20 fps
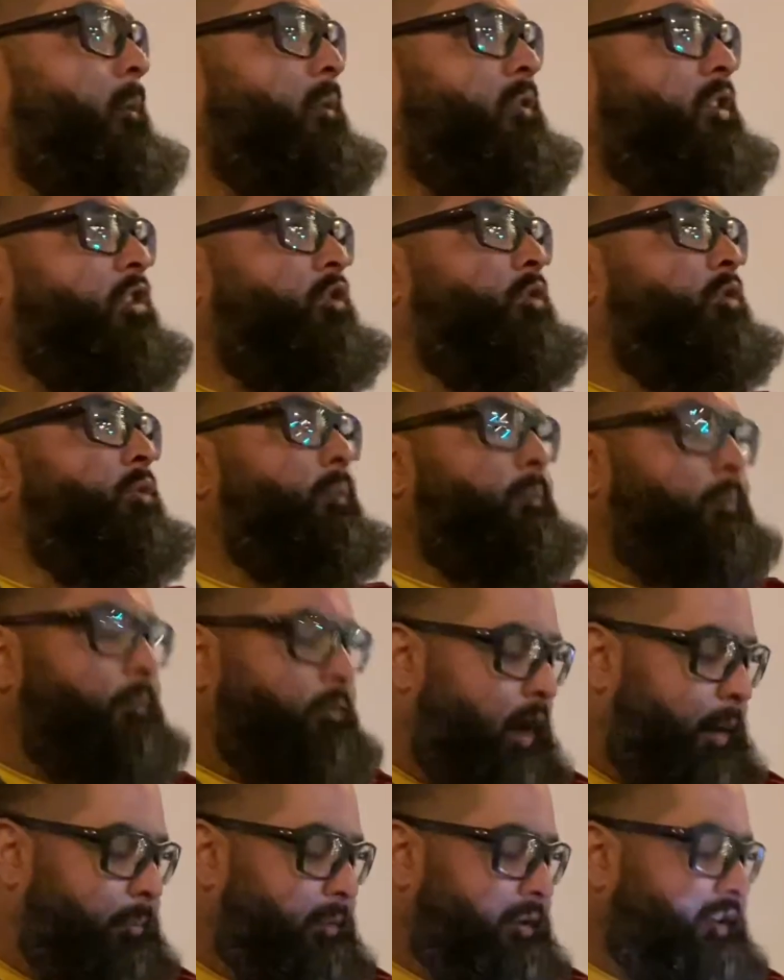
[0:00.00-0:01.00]
since,
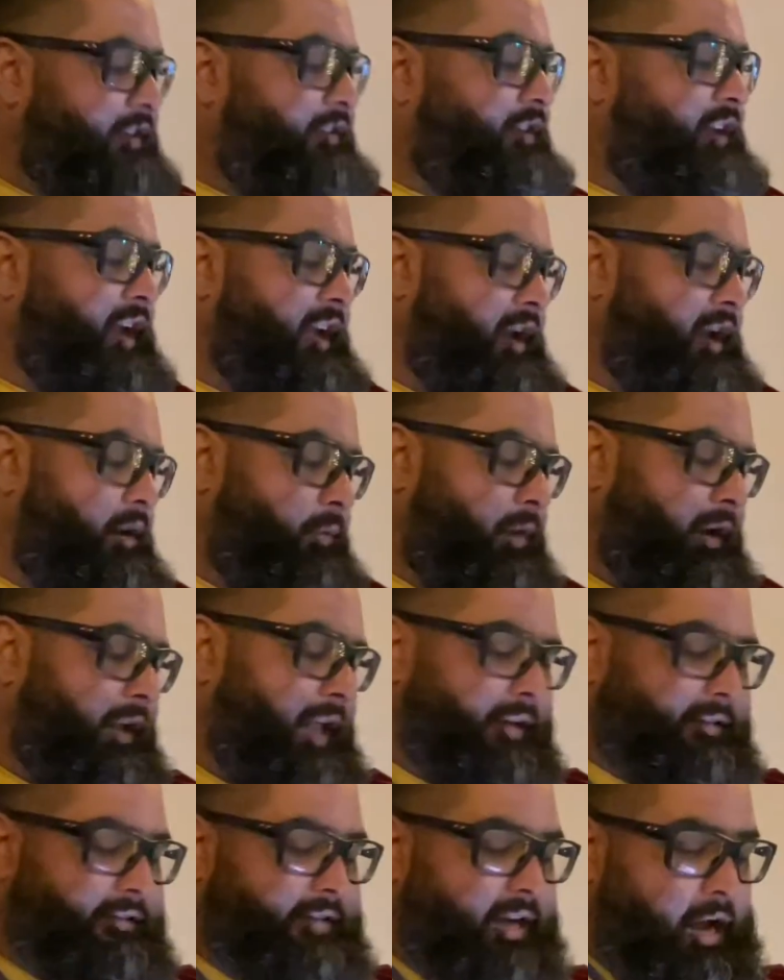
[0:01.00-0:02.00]
well, I'm going to just get it one
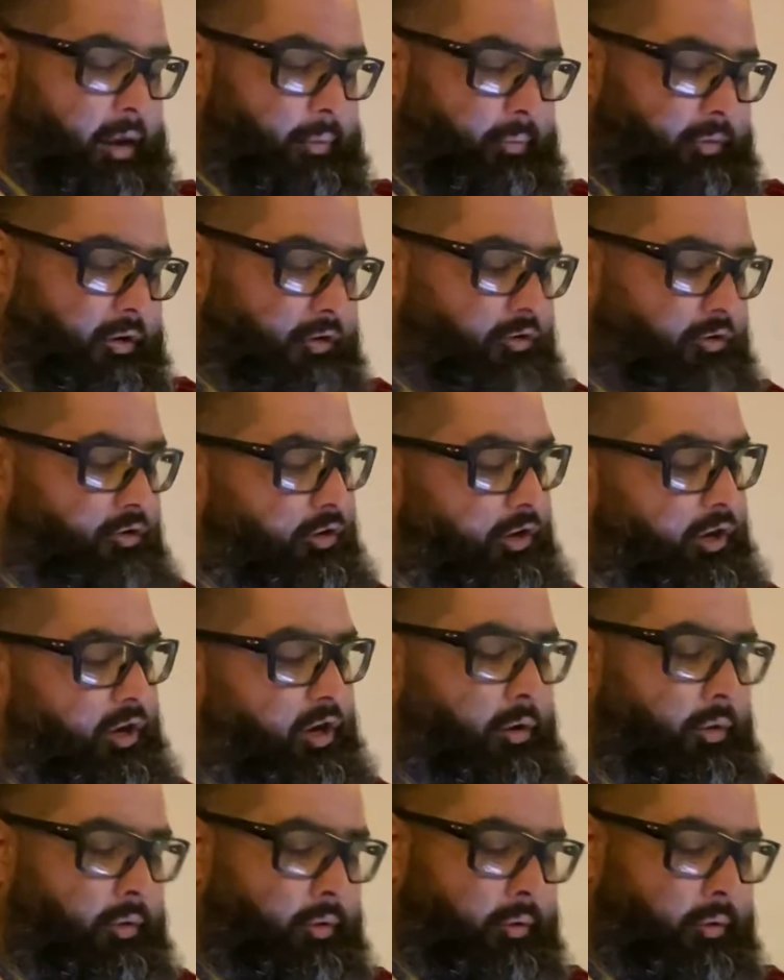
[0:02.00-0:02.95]
last time since you're here.